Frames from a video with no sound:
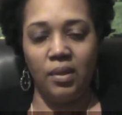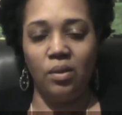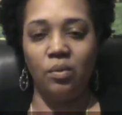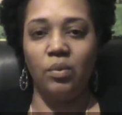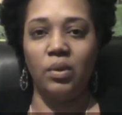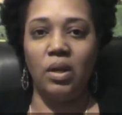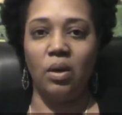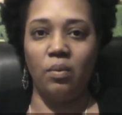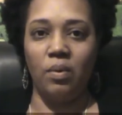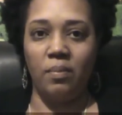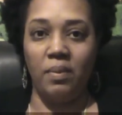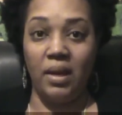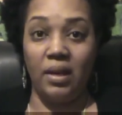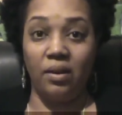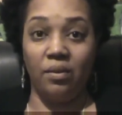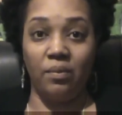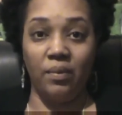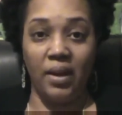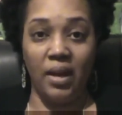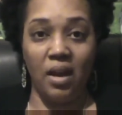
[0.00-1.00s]
When I went back
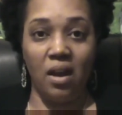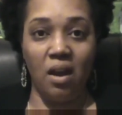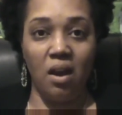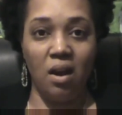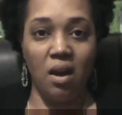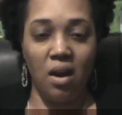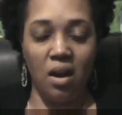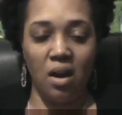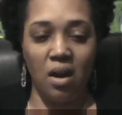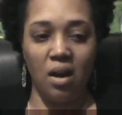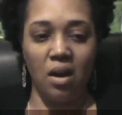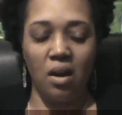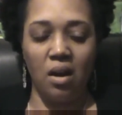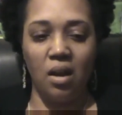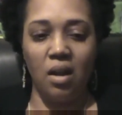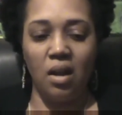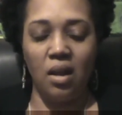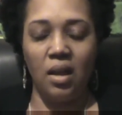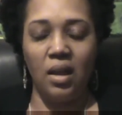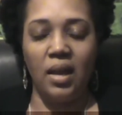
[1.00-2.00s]
around her,
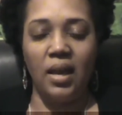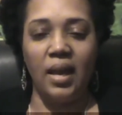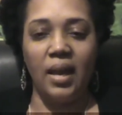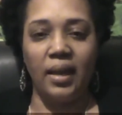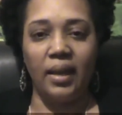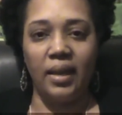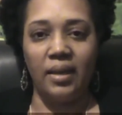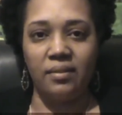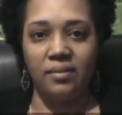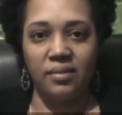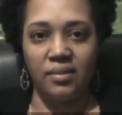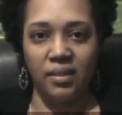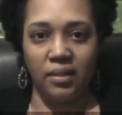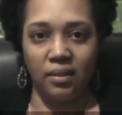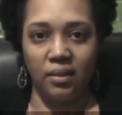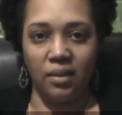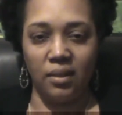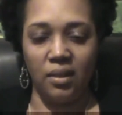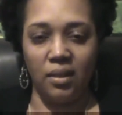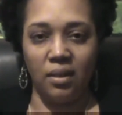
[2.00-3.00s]
I got sick
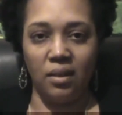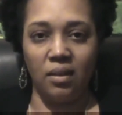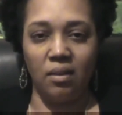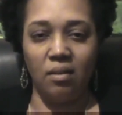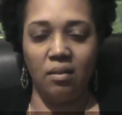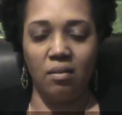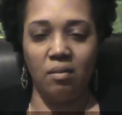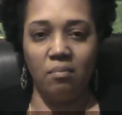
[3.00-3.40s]
again.